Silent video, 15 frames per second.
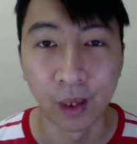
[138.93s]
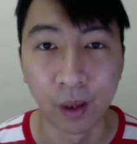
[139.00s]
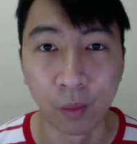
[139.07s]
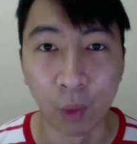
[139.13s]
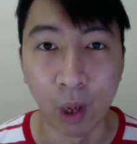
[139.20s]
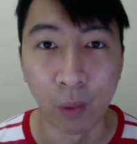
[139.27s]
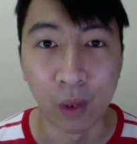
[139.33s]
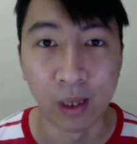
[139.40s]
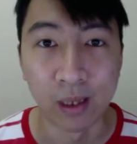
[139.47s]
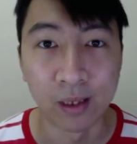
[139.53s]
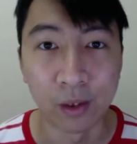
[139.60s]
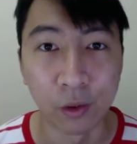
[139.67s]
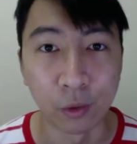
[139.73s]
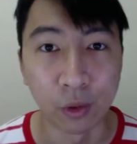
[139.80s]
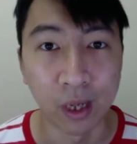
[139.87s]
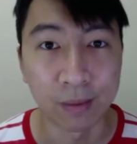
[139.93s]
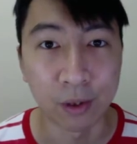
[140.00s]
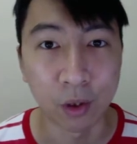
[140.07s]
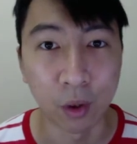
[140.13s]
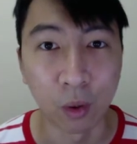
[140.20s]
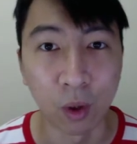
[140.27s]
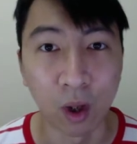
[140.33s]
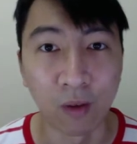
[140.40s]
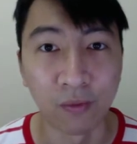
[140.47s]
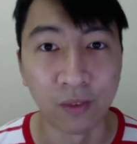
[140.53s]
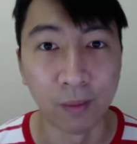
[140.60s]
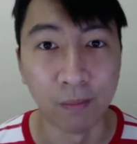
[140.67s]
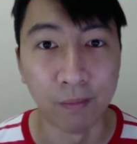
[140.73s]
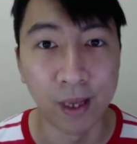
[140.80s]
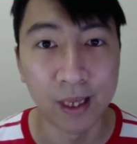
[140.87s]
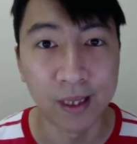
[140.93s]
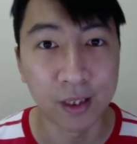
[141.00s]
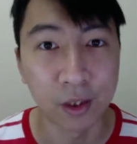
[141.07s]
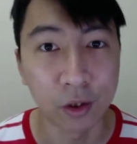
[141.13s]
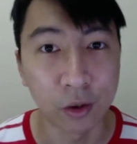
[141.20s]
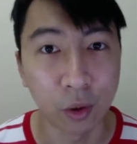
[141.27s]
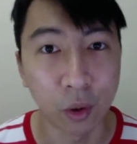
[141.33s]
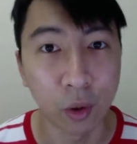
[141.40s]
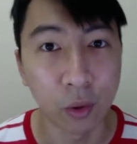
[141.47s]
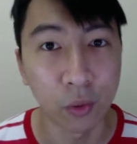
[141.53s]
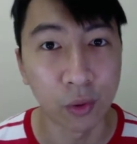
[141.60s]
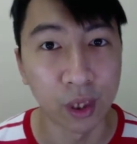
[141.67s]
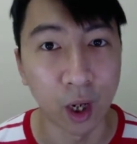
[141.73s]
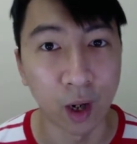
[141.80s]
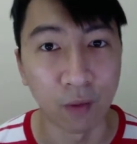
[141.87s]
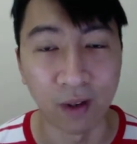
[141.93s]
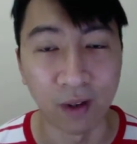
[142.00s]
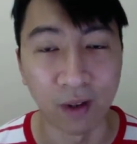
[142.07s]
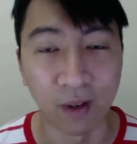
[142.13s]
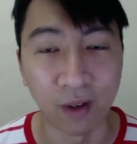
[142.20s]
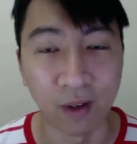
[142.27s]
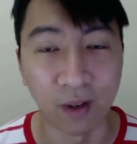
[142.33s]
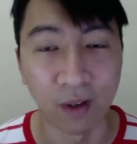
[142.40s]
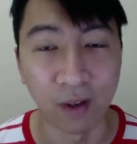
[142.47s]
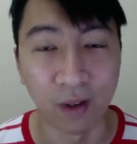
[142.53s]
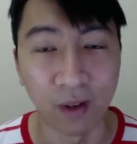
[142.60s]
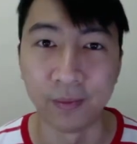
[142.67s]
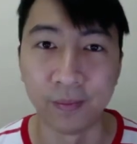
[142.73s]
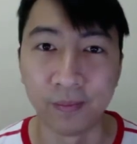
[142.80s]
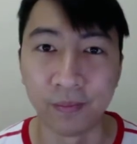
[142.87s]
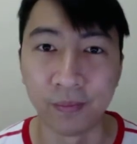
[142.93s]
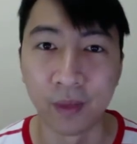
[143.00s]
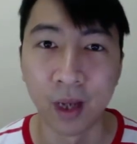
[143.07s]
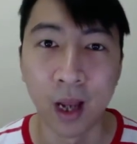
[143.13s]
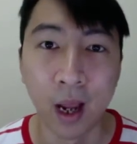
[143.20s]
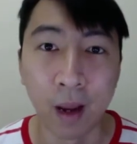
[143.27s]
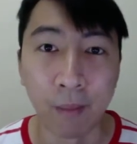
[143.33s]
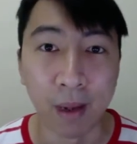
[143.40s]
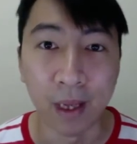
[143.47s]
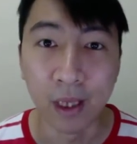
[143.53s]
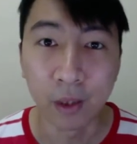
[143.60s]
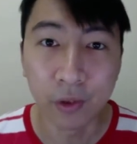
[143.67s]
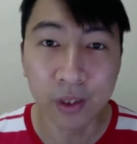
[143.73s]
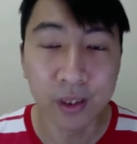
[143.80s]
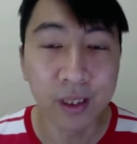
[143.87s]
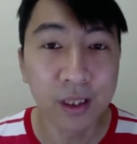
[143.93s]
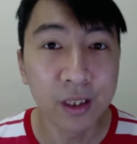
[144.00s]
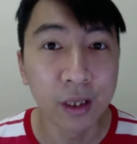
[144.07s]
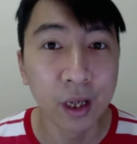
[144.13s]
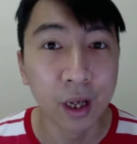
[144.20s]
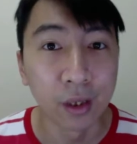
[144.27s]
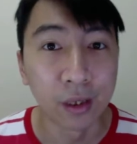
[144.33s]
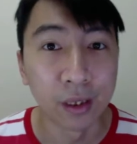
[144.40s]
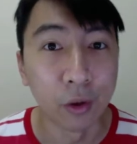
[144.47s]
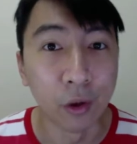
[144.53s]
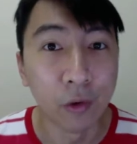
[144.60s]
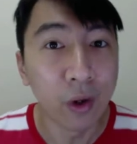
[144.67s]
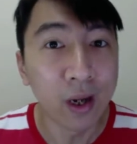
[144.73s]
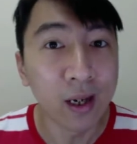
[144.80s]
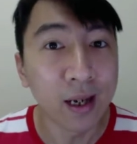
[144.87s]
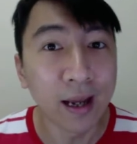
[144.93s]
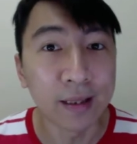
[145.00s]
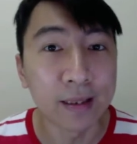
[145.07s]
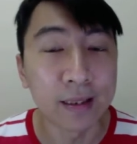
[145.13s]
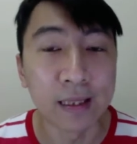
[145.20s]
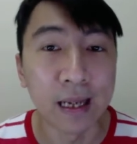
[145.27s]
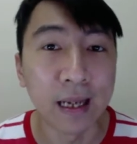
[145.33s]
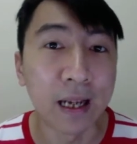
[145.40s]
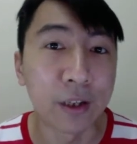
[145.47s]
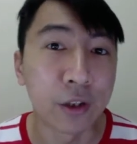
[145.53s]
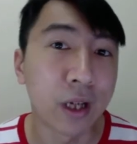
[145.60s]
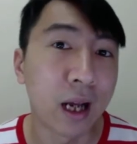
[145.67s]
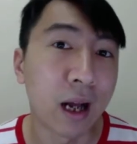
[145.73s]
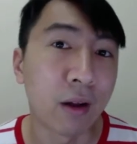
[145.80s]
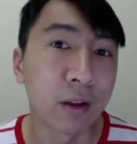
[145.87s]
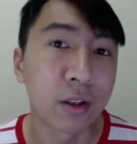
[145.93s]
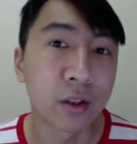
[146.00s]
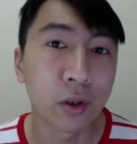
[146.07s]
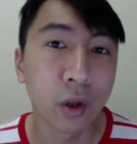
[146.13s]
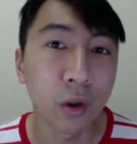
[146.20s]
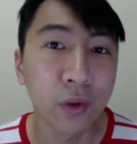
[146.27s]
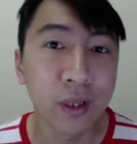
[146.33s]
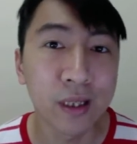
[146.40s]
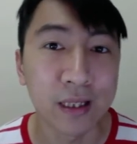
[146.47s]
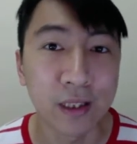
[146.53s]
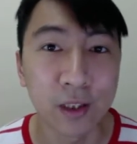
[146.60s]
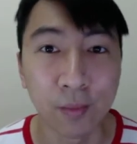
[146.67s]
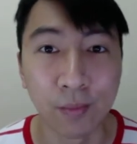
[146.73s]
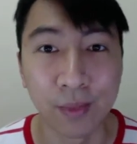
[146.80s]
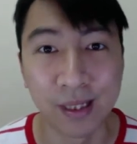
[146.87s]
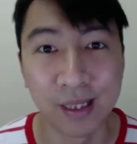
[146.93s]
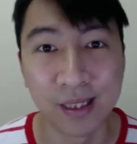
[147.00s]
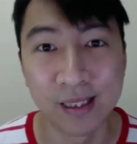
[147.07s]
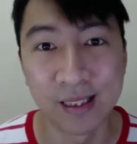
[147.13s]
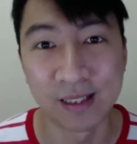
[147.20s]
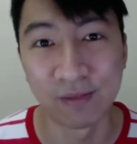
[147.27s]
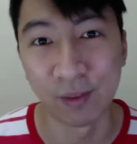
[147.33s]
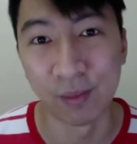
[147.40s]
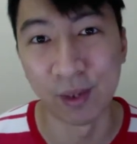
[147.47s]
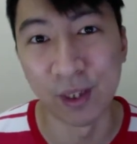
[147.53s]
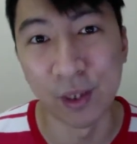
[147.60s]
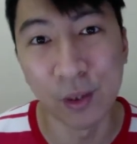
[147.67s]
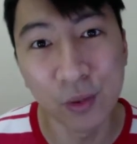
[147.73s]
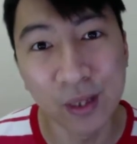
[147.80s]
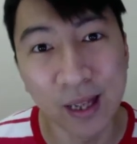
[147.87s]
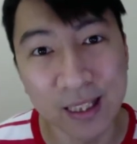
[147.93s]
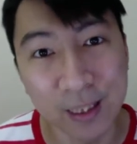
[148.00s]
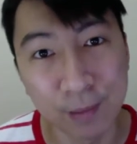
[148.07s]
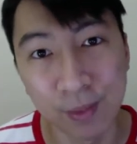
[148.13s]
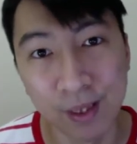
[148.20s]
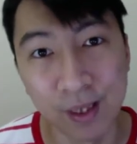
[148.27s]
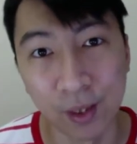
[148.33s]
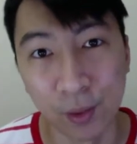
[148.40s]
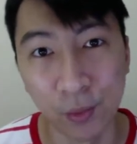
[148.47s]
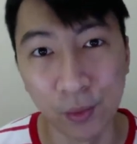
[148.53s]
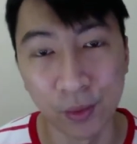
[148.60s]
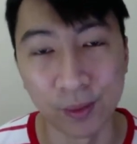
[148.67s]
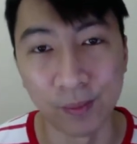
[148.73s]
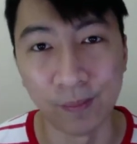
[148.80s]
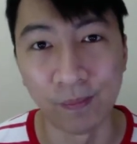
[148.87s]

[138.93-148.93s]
where we learn to grasp hold of the big story of our faith. Many Christians, they don't realize that actually our story does not begin just from the New Testament alone.